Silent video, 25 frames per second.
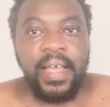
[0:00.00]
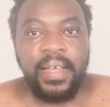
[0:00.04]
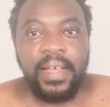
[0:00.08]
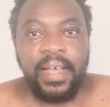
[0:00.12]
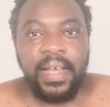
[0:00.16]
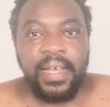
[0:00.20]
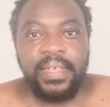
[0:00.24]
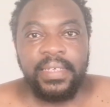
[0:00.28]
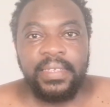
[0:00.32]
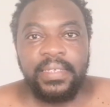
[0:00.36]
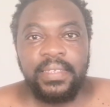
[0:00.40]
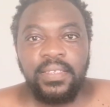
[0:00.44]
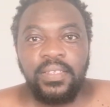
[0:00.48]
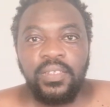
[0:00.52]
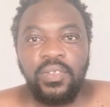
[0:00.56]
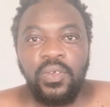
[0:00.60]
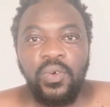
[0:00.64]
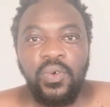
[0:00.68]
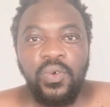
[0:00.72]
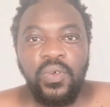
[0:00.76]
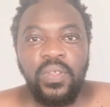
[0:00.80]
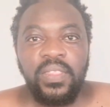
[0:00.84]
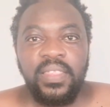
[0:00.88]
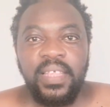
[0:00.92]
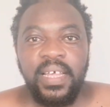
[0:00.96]
yeah, guys,
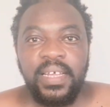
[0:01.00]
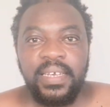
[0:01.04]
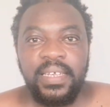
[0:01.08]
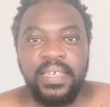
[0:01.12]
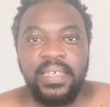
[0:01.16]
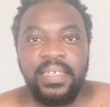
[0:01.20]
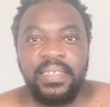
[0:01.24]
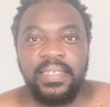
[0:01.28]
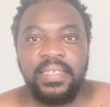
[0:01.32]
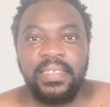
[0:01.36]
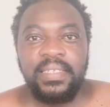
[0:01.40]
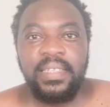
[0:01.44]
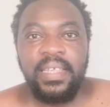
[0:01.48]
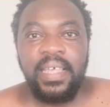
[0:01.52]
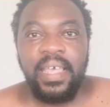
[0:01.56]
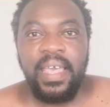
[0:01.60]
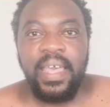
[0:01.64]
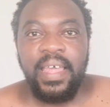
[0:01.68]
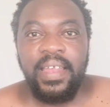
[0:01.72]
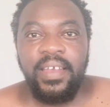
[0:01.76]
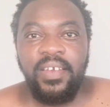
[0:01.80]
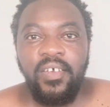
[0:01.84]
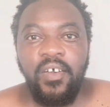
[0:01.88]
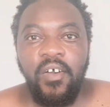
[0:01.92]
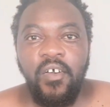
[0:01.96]
so that is
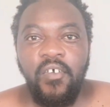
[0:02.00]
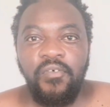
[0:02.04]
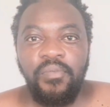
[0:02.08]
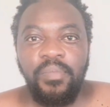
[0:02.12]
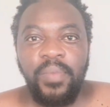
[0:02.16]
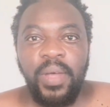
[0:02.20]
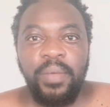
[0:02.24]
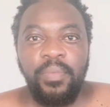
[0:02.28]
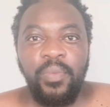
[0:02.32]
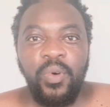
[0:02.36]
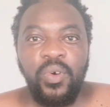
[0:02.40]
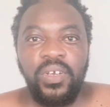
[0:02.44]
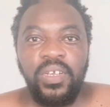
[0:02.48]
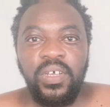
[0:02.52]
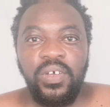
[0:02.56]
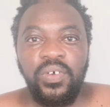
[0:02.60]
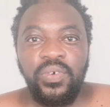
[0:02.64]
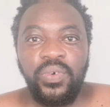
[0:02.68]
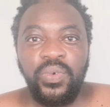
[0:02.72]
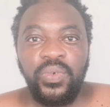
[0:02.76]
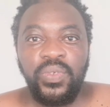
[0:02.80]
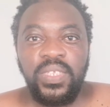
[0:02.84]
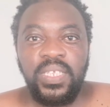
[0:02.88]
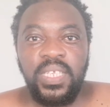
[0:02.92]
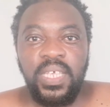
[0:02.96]
the end of my
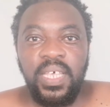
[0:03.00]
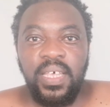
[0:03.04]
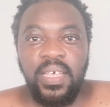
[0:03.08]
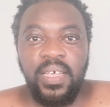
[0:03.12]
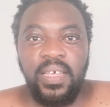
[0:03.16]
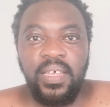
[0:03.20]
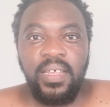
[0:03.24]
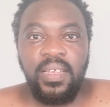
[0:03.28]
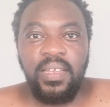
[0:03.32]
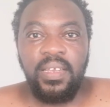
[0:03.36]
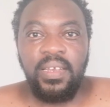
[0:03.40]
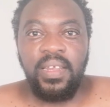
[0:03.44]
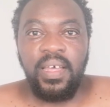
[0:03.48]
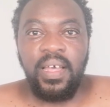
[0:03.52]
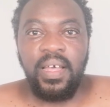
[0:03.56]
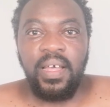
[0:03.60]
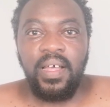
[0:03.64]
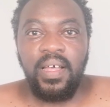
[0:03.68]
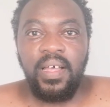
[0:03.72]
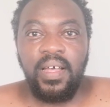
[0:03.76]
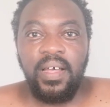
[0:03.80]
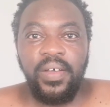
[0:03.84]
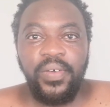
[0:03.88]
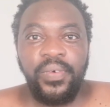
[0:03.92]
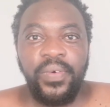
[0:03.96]
morning routine.
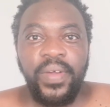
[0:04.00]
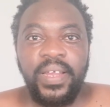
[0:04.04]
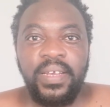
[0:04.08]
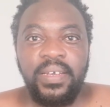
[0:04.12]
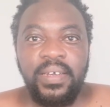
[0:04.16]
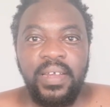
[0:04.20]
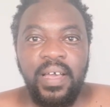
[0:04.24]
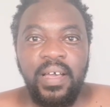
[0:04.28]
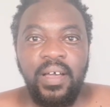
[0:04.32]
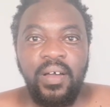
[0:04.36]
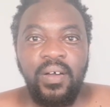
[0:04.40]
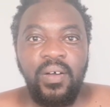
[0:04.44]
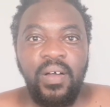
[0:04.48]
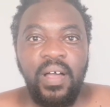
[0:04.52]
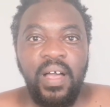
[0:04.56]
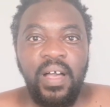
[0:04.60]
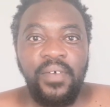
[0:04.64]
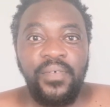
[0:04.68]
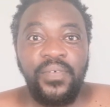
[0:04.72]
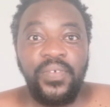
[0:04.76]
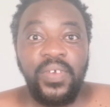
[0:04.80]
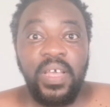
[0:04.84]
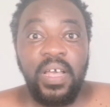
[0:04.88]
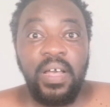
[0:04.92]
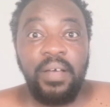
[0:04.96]
Right now,
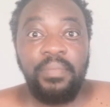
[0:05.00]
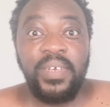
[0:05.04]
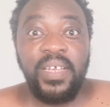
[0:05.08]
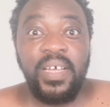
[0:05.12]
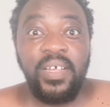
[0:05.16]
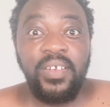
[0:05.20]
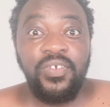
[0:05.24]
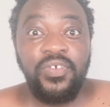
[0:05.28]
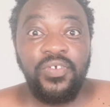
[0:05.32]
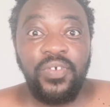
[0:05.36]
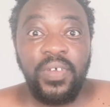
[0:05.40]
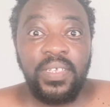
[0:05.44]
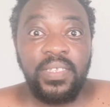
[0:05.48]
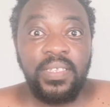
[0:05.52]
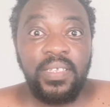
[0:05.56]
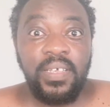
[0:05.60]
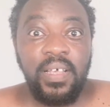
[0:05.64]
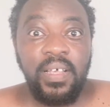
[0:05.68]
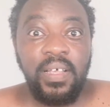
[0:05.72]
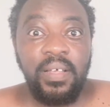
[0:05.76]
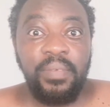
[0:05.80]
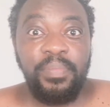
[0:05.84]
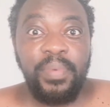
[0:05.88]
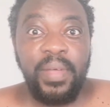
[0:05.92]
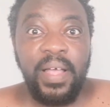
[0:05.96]
after I'm done
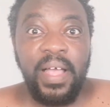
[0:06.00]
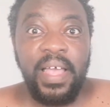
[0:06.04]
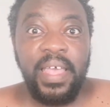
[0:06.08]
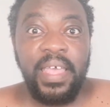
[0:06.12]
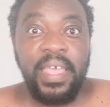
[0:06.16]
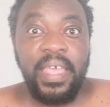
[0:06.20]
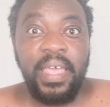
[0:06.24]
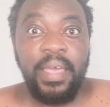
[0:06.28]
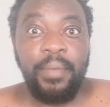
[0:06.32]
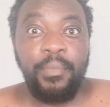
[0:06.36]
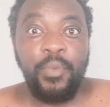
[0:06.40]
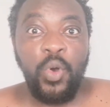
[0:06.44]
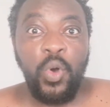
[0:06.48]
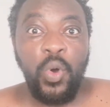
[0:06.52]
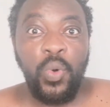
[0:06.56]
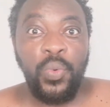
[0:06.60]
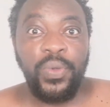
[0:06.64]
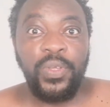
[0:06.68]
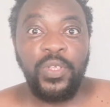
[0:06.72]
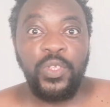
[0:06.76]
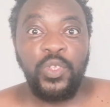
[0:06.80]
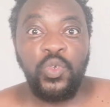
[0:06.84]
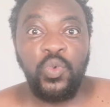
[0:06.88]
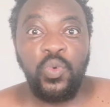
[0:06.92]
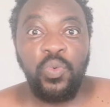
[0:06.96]
dressing up, I am
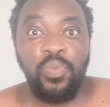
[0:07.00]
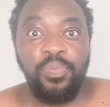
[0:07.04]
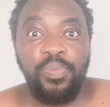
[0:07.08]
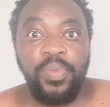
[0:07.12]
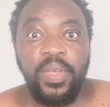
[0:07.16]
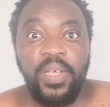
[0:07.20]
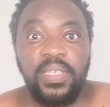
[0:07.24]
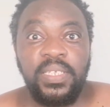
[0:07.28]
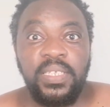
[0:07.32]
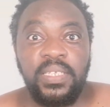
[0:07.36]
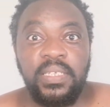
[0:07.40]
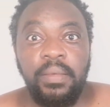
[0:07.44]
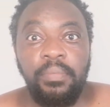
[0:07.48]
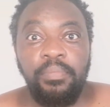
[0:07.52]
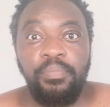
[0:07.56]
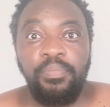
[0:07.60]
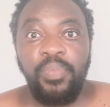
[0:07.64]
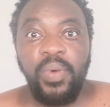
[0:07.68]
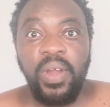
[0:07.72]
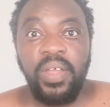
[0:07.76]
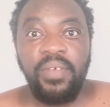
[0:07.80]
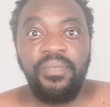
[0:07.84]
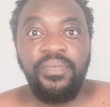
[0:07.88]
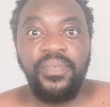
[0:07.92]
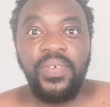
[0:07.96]
going to make some
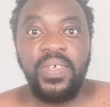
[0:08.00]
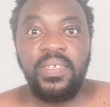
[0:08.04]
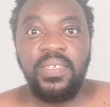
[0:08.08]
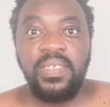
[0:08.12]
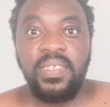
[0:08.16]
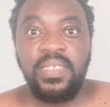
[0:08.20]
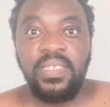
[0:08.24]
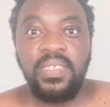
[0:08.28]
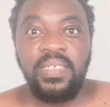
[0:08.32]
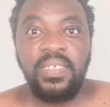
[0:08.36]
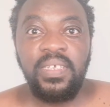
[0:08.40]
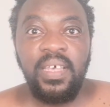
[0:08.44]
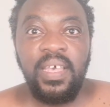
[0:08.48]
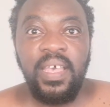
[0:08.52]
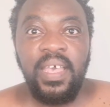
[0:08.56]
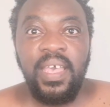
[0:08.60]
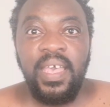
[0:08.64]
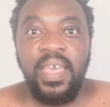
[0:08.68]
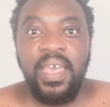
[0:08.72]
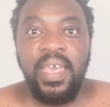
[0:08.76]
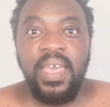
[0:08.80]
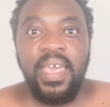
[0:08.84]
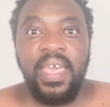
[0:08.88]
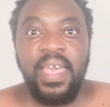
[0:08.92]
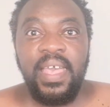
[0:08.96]
breakfast
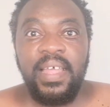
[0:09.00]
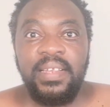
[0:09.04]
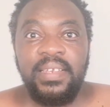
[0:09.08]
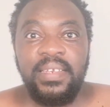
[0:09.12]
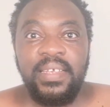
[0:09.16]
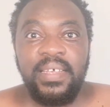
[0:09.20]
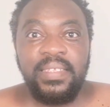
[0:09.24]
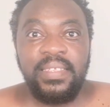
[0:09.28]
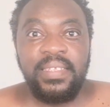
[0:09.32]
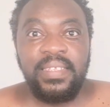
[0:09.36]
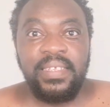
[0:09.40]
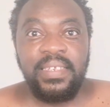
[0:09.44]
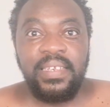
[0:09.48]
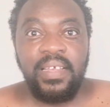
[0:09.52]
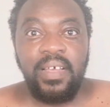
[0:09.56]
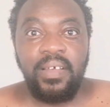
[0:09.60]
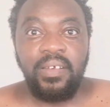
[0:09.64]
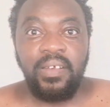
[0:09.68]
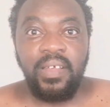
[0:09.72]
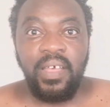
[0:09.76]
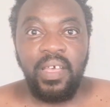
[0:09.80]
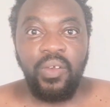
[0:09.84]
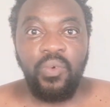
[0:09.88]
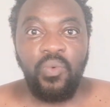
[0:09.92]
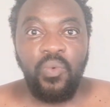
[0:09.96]
and then sit
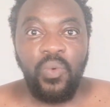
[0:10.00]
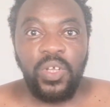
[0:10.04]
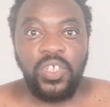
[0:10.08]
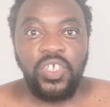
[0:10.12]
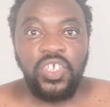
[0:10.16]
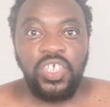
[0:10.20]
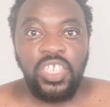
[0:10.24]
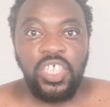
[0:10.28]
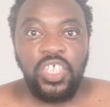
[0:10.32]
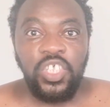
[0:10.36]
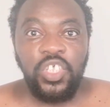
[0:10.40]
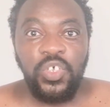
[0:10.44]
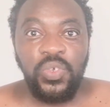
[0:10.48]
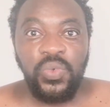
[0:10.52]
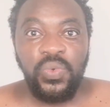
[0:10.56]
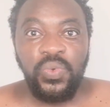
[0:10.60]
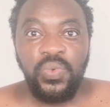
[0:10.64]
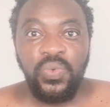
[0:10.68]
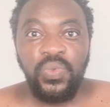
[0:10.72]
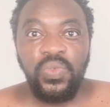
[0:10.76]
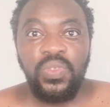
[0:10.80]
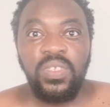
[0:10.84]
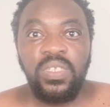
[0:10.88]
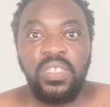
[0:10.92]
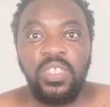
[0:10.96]
down and watch the
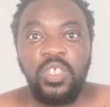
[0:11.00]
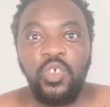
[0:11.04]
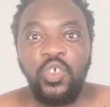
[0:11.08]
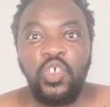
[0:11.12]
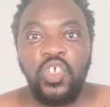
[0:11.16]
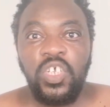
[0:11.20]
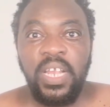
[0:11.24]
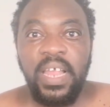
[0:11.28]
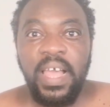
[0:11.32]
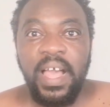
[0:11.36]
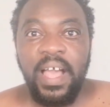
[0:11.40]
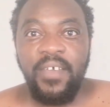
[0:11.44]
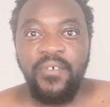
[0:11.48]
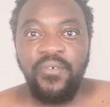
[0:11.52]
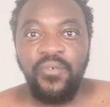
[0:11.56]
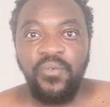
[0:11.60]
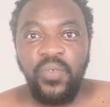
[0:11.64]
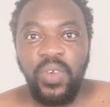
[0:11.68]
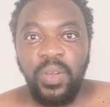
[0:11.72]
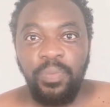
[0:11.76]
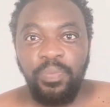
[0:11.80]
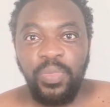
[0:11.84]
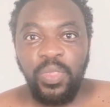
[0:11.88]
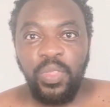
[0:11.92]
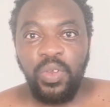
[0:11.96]
news. Usually, I
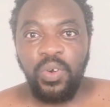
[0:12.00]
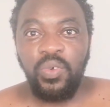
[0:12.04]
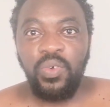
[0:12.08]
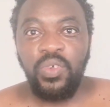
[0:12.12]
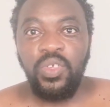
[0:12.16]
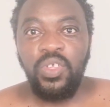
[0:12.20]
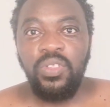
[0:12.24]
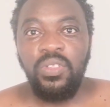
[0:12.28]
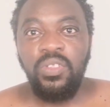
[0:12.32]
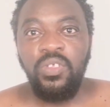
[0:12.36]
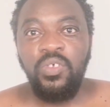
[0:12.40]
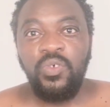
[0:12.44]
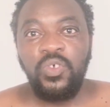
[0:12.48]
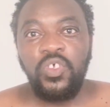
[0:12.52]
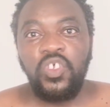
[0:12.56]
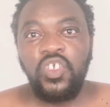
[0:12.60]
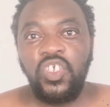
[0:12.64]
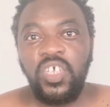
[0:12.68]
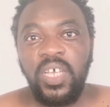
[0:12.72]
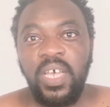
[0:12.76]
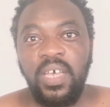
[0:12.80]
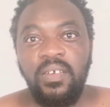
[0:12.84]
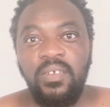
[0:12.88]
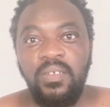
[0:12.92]
flip through news